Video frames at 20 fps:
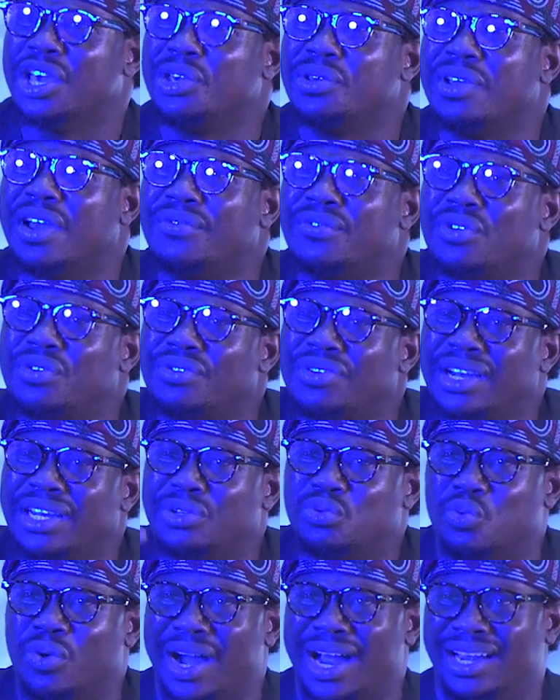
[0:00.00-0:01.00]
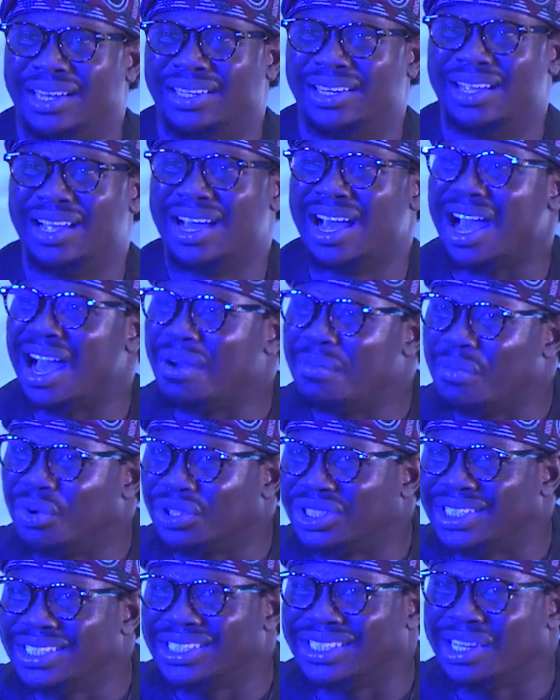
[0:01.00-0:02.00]
You have not read one. How
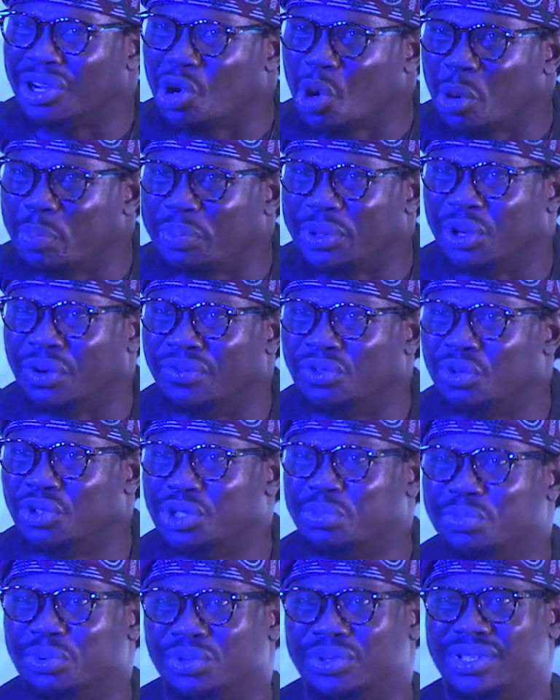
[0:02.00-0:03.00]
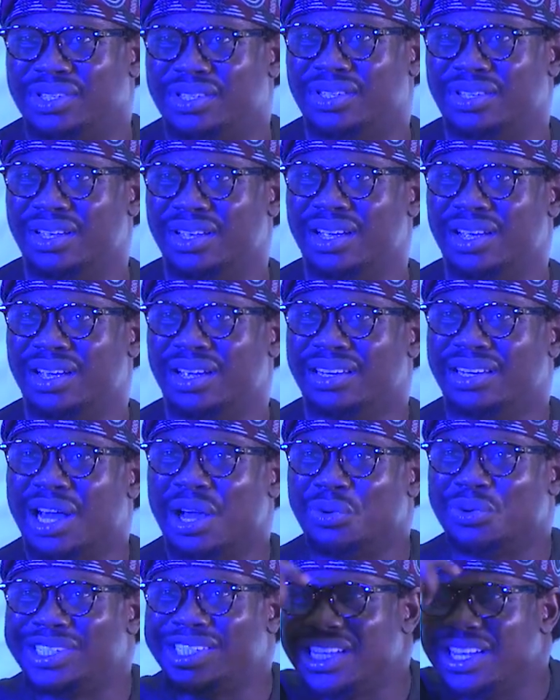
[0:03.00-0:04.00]
much is a copy of those books?
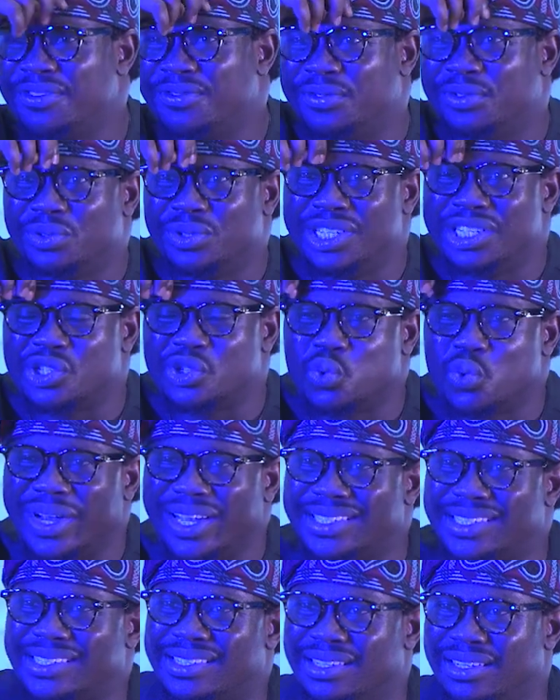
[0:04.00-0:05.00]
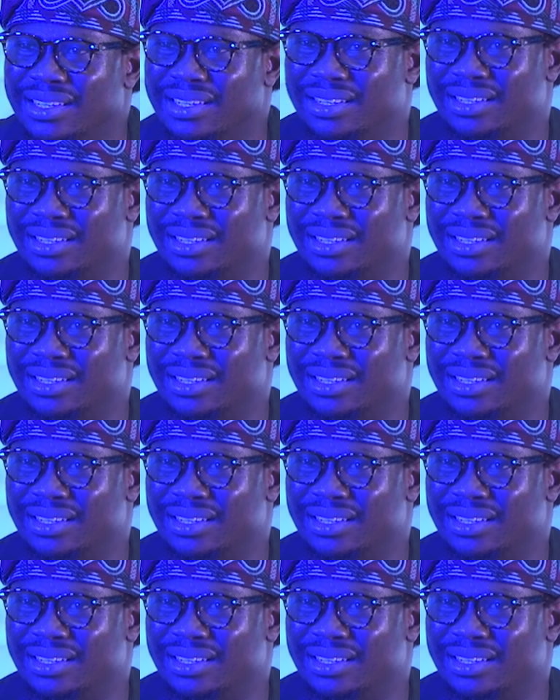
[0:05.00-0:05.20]
That will save you the sweat.